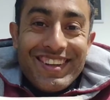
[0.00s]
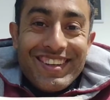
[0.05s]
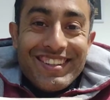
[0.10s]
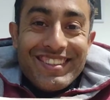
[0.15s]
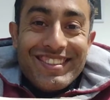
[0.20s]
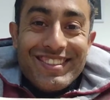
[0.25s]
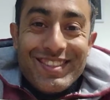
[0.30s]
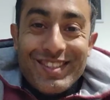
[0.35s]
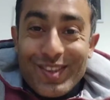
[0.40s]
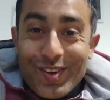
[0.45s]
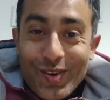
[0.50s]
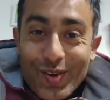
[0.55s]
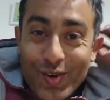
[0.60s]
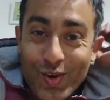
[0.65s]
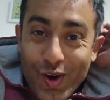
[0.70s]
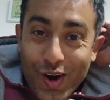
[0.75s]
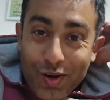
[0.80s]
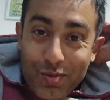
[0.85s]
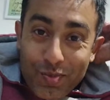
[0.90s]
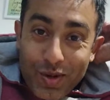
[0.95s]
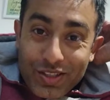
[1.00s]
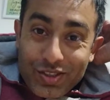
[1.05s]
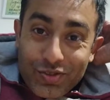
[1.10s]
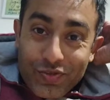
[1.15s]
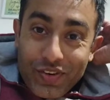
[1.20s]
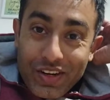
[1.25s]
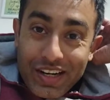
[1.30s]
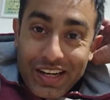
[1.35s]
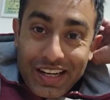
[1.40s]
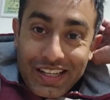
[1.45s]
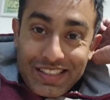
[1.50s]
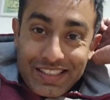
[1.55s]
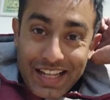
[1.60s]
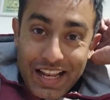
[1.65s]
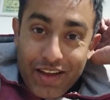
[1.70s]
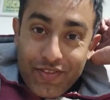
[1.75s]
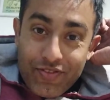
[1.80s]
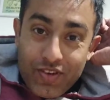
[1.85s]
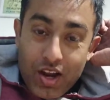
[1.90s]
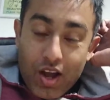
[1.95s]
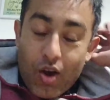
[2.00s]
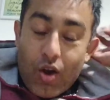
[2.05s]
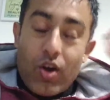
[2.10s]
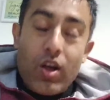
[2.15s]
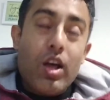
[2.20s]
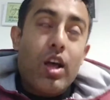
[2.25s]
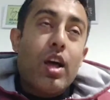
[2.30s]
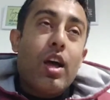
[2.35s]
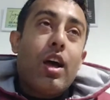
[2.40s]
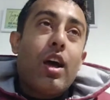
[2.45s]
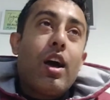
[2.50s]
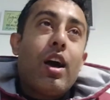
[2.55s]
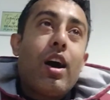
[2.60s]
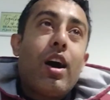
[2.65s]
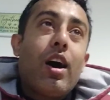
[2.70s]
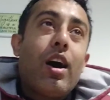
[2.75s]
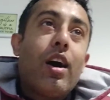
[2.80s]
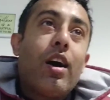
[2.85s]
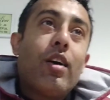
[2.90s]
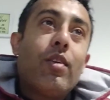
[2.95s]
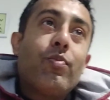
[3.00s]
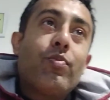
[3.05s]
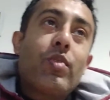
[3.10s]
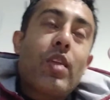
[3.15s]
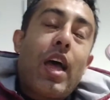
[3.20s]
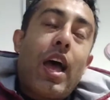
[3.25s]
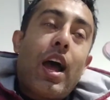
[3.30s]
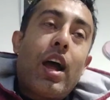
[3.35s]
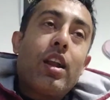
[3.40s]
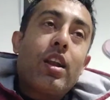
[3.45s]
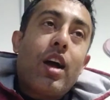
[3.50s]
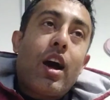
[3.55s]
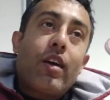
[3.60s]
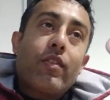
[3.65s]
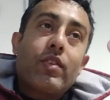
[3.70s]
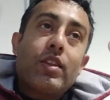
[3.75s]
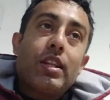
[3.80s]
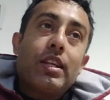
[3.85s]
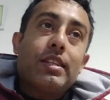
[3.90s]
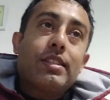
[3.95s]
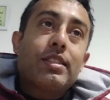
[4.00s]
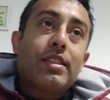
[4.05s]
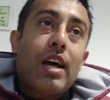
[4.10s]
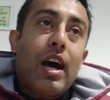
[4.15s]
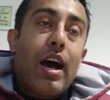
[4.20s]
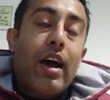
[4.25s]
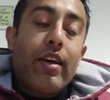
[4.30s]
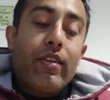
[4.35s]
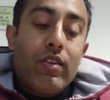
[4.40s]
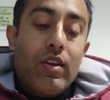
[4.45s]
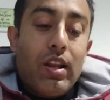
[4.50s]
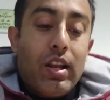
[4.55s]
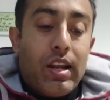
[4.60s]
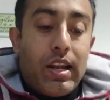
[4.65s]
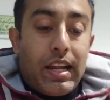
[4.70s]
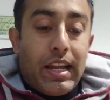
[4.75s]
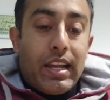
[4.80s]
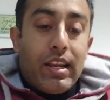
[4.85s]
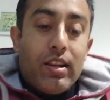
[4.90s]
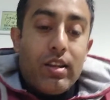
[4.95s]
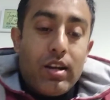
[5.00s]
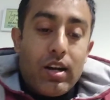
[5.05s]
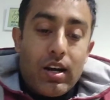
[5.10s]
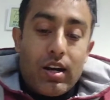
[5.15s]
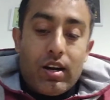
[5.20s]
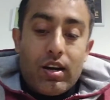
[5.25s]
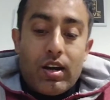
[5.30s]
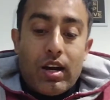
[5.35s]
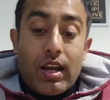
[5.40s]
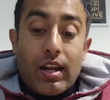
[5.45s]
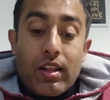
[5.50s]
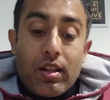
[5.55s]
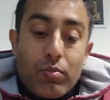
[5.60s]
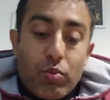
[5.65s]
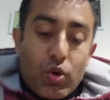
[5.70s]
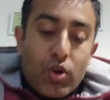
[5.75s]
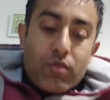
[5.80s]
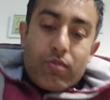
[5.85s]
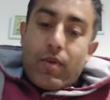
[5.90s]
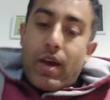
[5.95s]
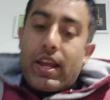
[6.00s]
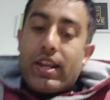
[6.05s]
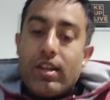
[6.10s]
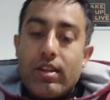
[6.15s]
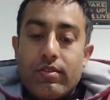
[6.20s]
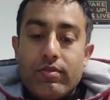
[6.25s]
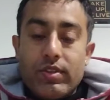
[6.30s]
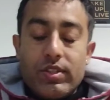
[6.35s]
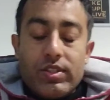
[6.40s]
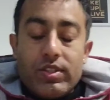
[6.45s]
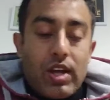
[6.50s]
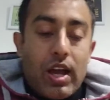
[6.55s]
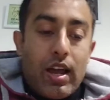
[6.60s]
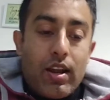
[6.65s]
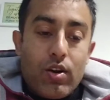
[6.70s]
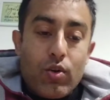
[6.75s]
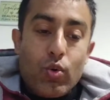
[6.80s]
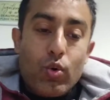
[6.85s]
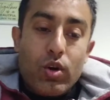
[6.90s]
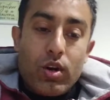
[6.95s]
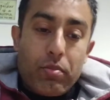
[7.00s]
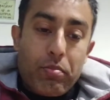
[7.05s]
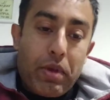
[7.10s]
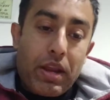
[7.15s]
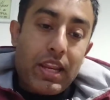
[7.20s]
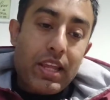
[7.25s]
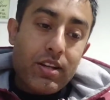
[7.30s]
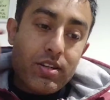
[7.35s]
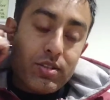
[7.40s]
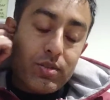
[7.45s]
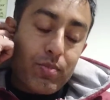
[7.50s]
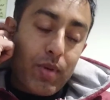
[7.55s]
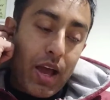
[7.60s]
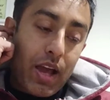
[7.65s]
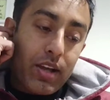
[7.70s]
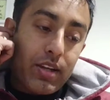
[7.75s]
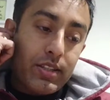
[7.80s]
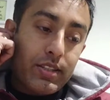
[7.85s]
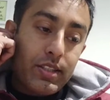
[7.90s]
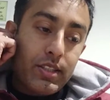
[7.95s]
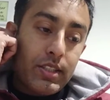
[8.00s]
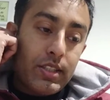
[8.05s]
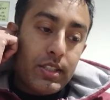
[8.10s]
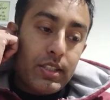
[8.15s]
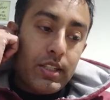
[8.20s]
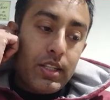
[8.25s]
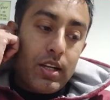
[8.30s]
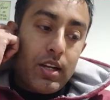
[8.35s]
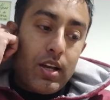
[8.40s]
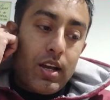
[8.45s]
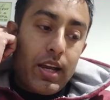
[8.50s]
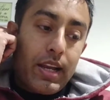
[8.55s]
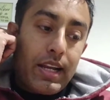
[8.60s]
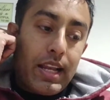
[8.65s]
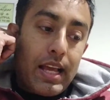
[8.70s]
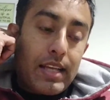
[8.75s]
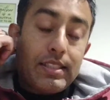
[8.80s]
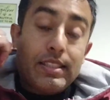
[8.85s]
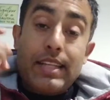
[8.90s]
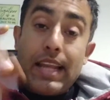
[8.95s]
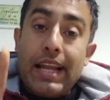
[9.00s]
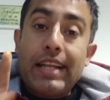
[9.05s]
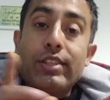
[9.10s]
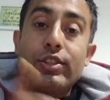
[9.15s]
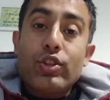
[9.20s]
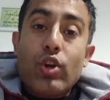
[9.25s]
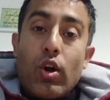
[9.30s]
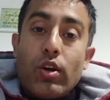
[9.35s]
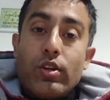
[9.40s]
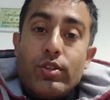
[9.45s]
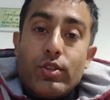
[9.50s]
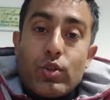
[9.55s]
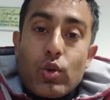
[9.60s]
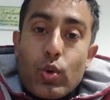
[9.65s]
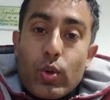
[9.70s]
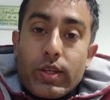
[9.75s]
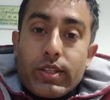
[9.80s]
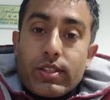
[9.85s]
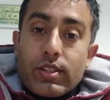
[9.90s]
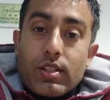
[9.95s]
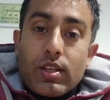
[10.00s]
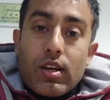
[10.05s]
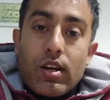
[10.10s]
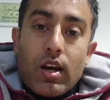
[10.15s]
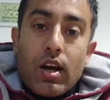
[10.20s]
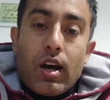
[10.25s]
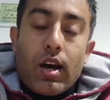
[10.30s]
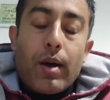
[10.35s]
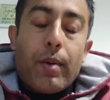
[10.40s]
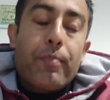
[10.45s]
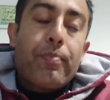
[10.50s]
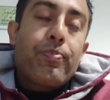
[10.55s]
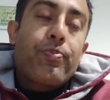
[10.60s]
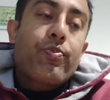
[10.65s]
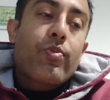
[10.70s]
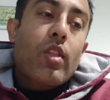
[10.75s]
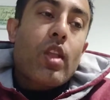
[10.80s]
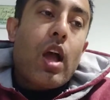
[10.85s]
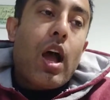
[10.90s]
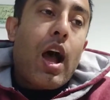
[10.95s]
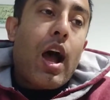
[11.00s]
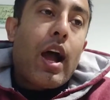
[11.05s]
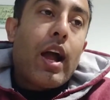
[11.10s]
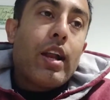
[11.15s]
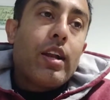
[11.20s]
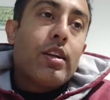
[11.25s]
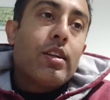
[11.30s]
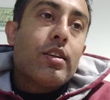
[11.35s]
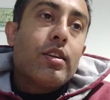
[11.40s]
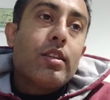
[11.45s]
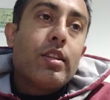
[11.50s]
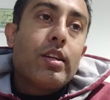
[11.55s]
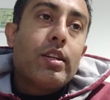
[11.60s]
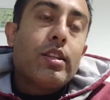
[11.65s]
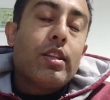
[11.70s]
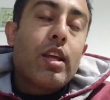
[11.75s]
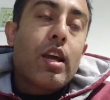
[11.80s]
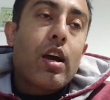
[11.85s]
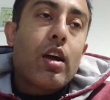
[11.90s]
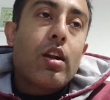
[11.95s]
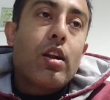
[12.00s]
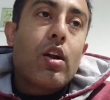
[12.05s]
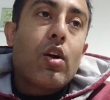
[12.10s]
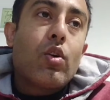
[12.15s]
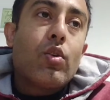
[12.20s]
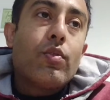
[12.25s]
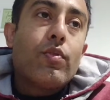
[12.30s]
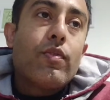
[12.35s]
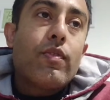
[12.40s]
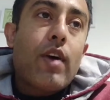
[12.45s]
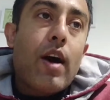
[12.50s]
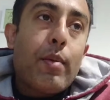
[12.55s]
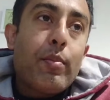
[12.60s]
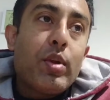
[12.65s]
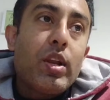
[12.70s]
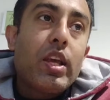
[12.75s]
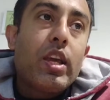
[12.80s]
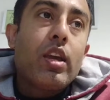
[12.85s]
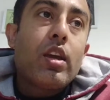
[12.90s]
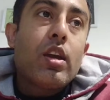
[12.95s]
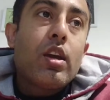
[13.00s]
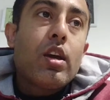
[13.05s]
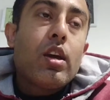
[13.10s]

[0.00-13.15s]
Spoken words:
so not much of it is left now. And after this, I will read another book of mine, which I wrote many years back. It has 10 short stories, and they are around family,